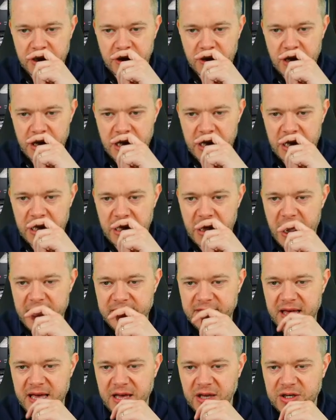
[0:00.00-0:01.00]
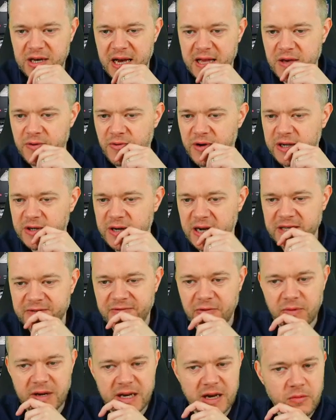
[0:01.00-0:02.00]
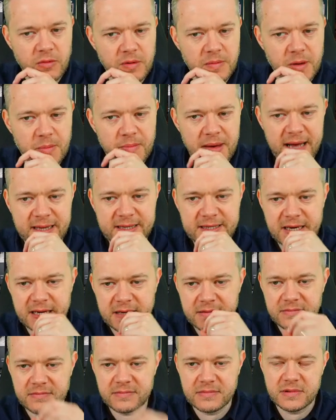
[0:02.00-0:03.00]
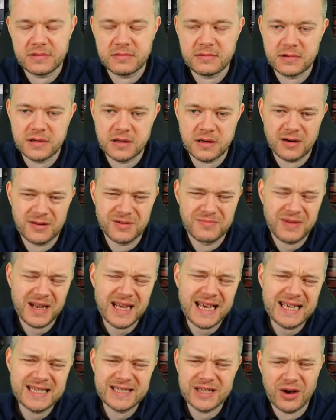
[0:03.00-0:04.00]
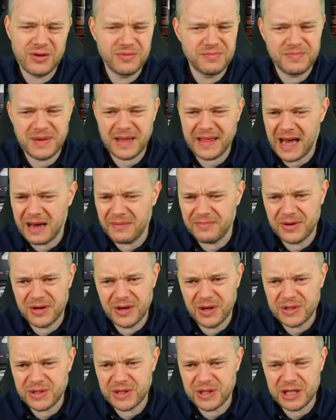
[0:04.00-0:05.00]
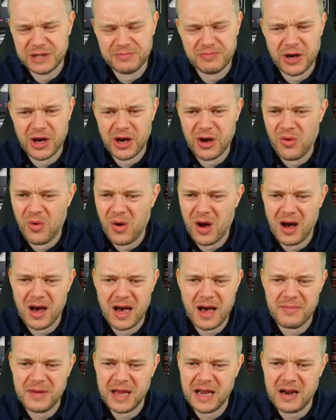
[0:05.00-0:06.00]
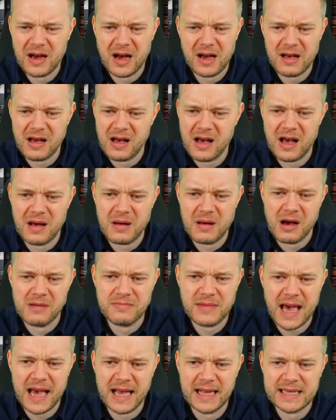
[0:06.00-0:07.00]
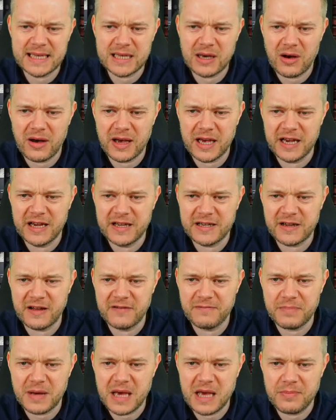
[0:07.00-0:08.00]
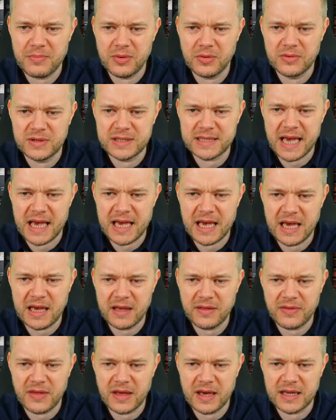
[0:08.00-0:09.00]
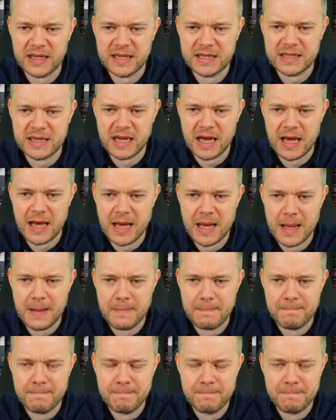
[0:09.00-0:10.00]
uh, I think January transfer window will be better. Oh God! Please don't be that person, Spo. I, I mean, I, I, am getting tired of people saying that um,